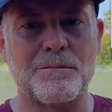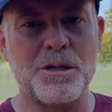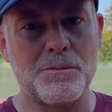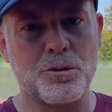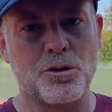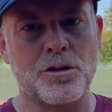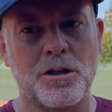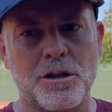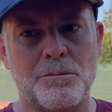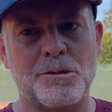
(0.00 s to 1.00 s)
of people
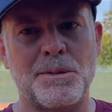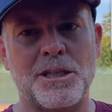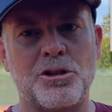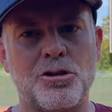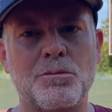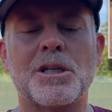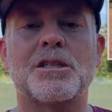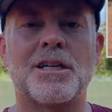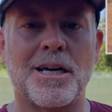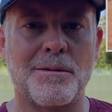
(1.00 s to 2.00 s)
spend too
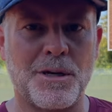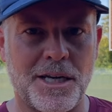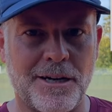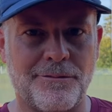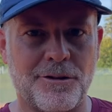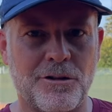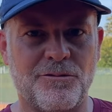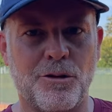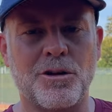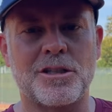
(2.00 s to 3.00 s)
much time and effort
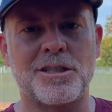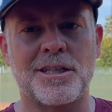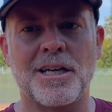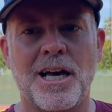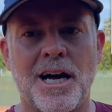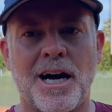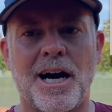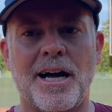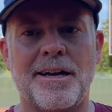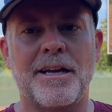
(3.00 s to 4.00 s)
focusing
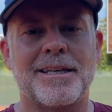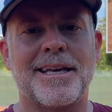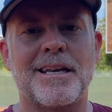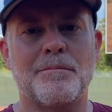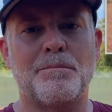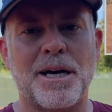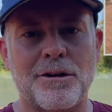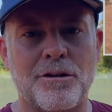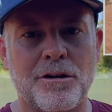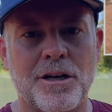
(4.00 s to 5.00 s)
on getting
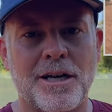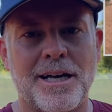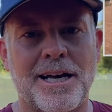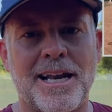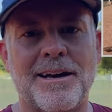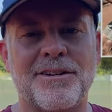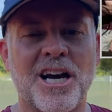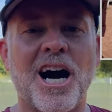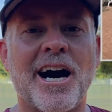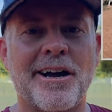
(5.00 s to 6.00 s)
better and having
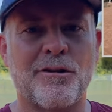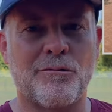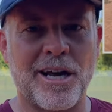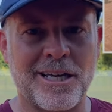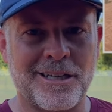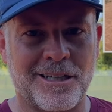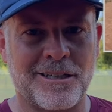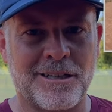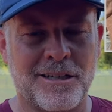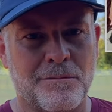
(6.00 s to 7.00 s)
a higher ranking.
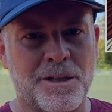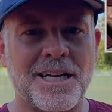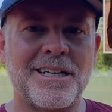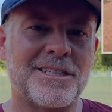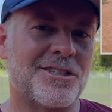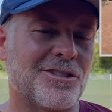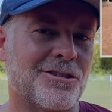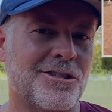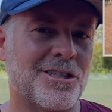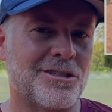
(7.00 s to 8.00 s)
But that
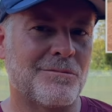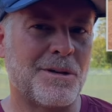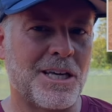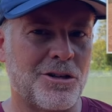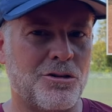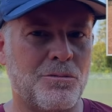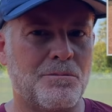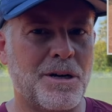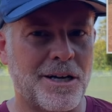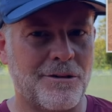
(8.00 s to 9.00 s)
necessarily doesn't make you
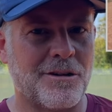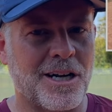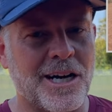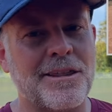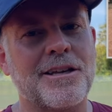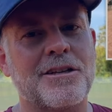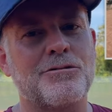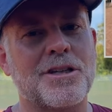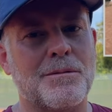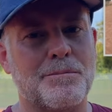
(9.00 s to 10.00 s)
better. I think
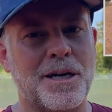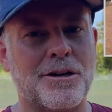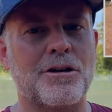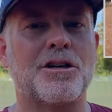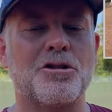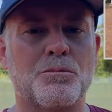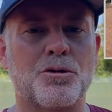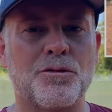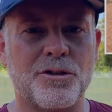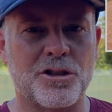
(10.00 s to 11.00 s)
you get better and you
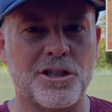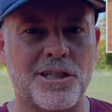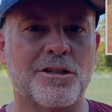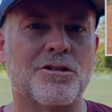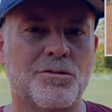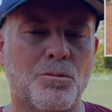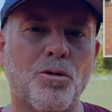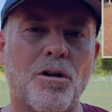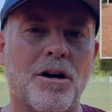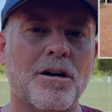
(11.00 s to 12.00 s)
improve your skills
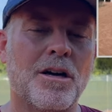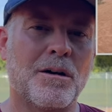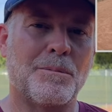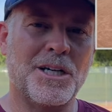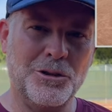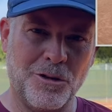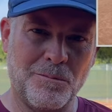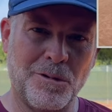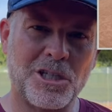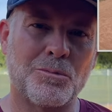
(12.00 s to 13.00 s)
more by
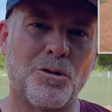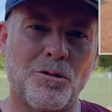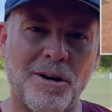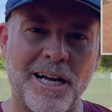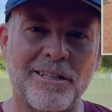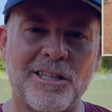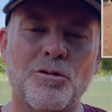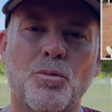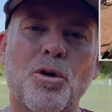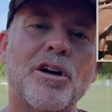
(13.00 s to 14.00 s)
doing much more
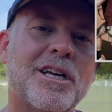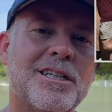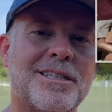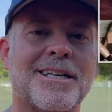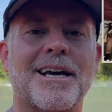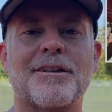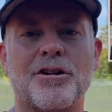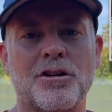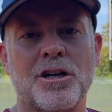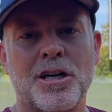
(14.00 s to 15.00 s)
rallying, working
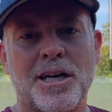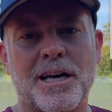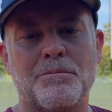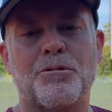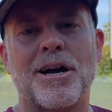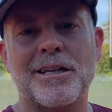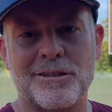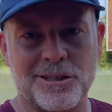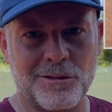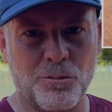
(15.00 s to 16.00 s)
together, and
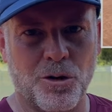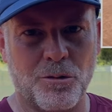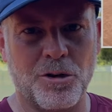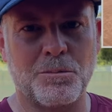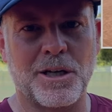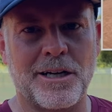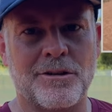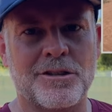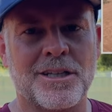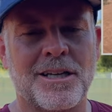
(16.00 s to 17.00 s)
practicing more with
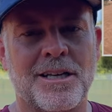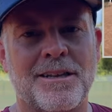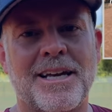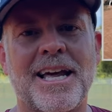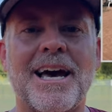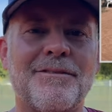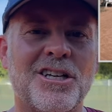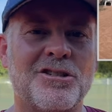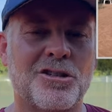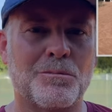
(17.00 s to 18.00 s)
players than
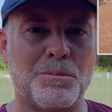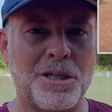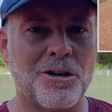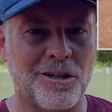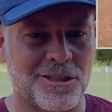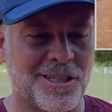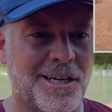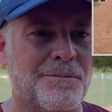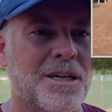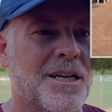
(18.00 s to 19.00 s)
having to compete all the
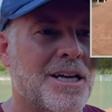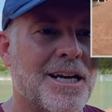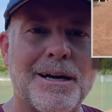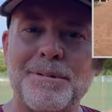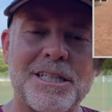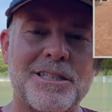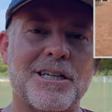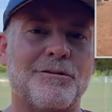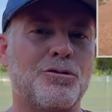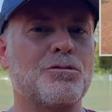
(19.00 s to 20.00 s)
time. And I'm not
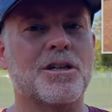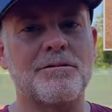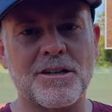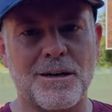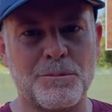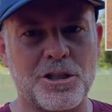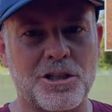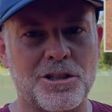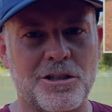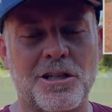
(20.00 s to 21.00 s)
saying if you love
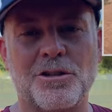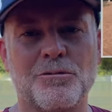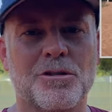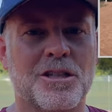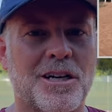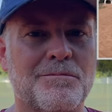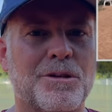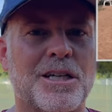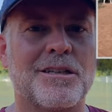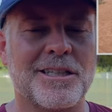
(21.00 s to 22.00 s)
competition and you love
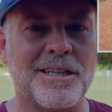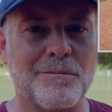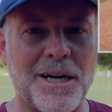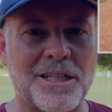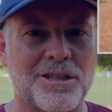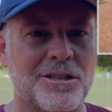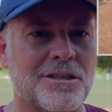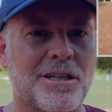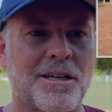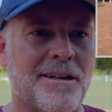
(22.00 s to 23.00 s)
playing league matches,
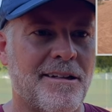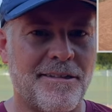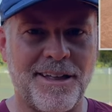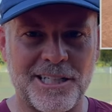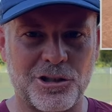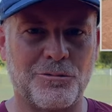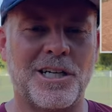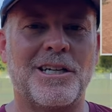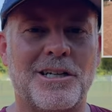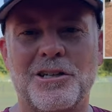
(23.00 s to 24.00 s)
that's
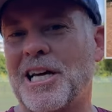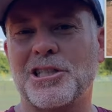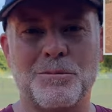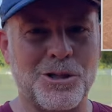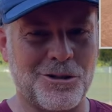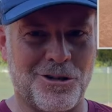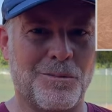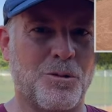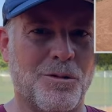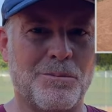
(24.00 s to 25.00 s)
great. And that should be your
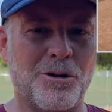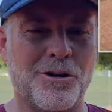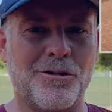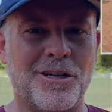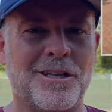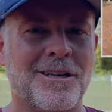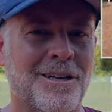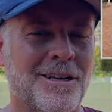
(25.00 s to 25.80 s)
number one priority.